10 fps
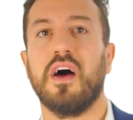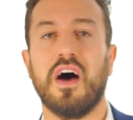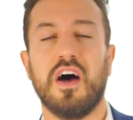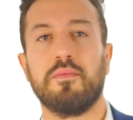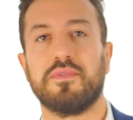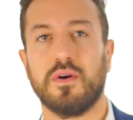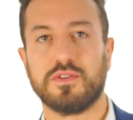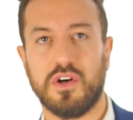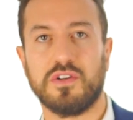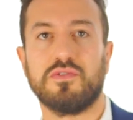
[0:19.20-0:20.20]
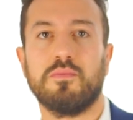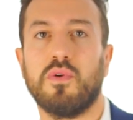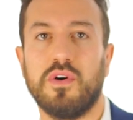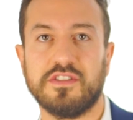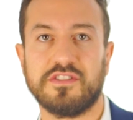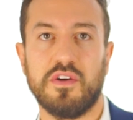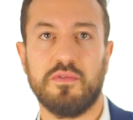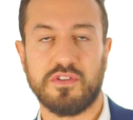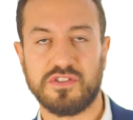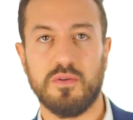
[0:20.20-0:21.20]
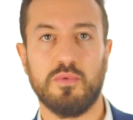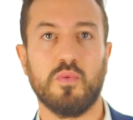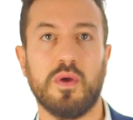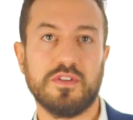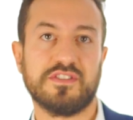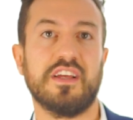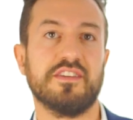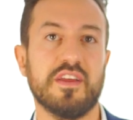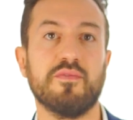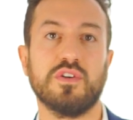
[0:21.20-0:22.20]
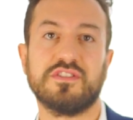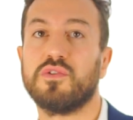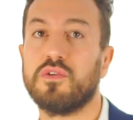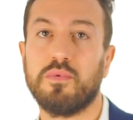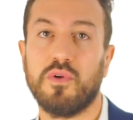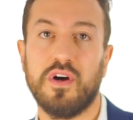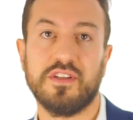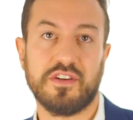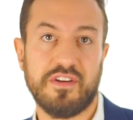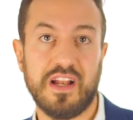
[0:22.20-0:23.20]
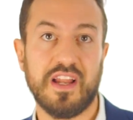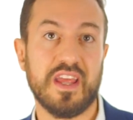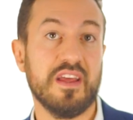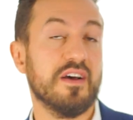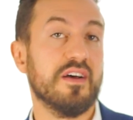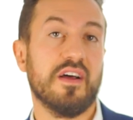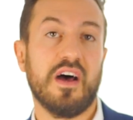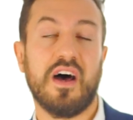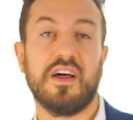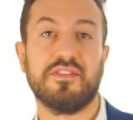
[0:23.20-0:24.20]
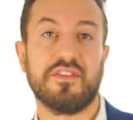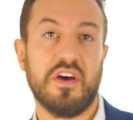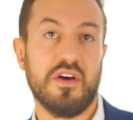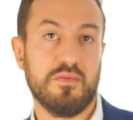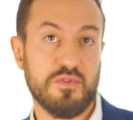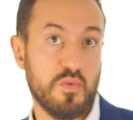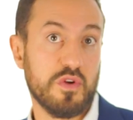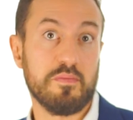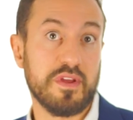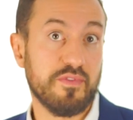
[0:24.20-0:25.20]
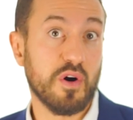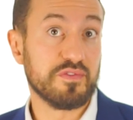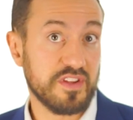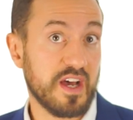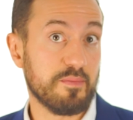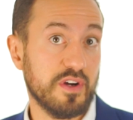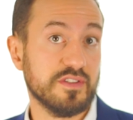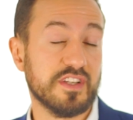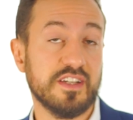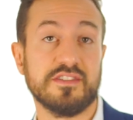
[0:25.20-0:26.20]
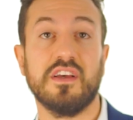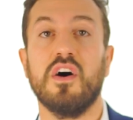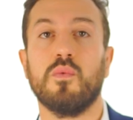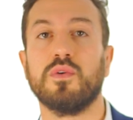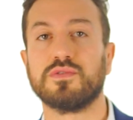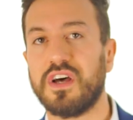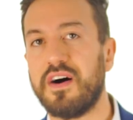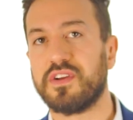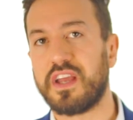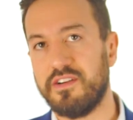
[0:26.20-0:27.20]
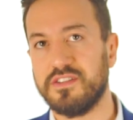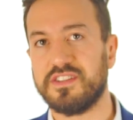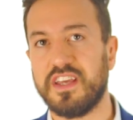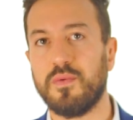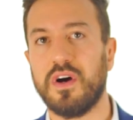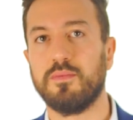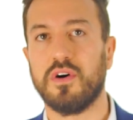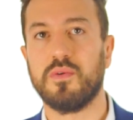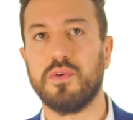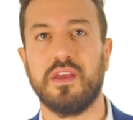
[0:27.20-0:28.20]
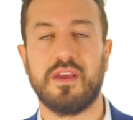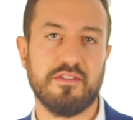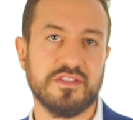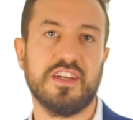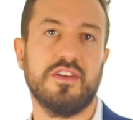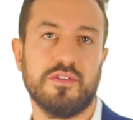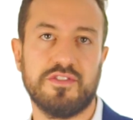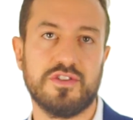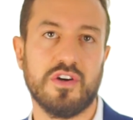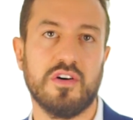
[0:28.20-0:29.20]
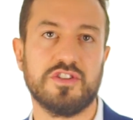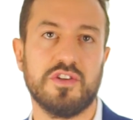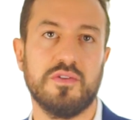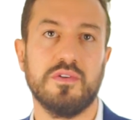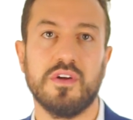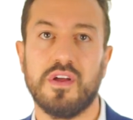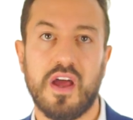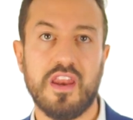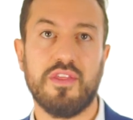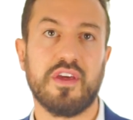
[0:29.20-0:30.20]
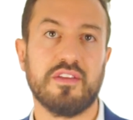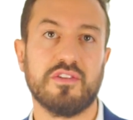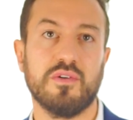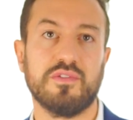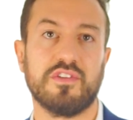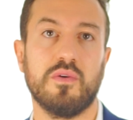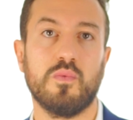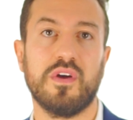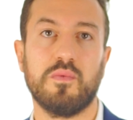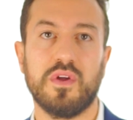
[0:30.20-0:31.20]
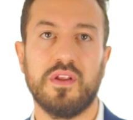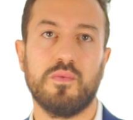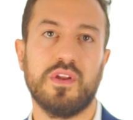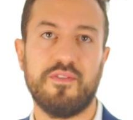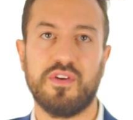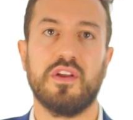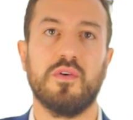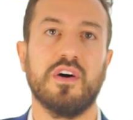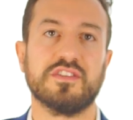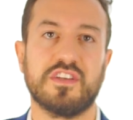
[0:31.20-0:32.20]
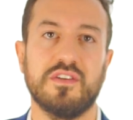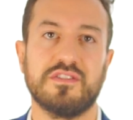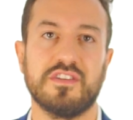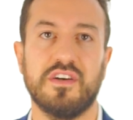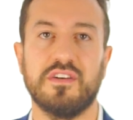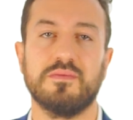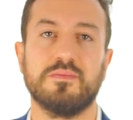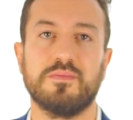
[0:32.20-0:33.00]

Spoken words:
they'll charge your employer. So for example, we would send an invoice to your employer directly, and you wouldn't be involved in that process. We also have a guarantee whereby we guarantee not to charge you anything at all. So we're never going to ask you to